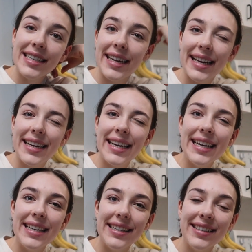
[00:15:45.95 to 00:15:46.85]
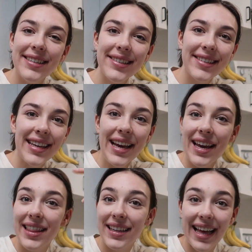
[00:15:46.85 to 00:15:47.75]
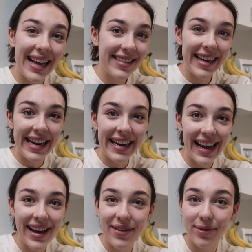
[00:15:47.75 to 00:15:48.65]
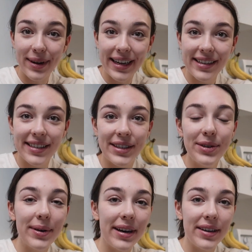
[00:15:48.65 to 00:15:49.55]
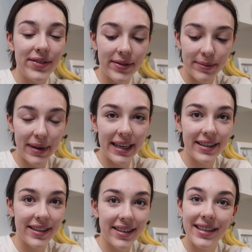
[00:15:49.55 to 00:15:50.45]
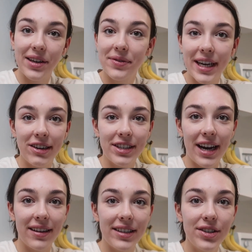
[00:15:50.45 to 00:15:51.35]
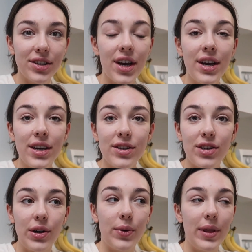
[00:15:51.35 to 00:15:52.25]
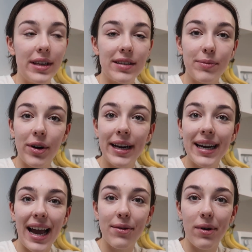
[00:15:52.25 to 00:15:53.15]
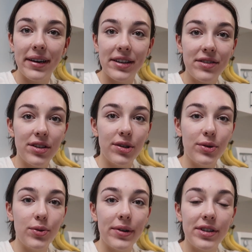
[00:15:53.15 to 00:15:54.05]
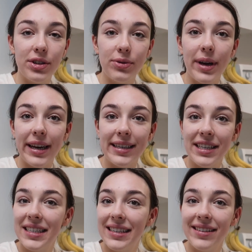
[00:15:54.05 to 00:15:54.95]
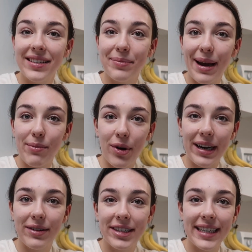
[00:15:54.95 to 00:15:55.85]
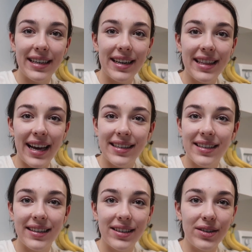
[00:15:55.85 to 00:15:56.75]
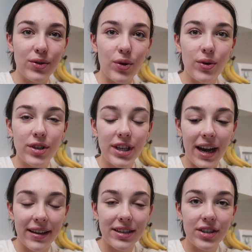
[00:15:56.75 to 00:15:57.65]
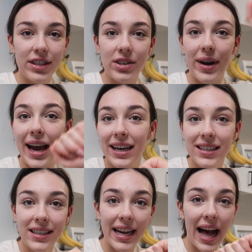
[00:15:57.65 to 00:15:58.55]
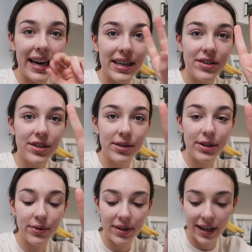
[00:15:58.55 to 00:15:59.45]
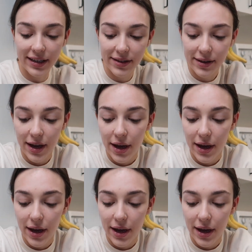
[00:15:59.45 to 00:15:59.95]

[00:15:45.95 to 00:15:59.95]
Today is the last day of week 2 of my little self-care challenge. So this morning I wanted to do an addition to my morning routine. That is the little goal challenge. And so I actually added two new things.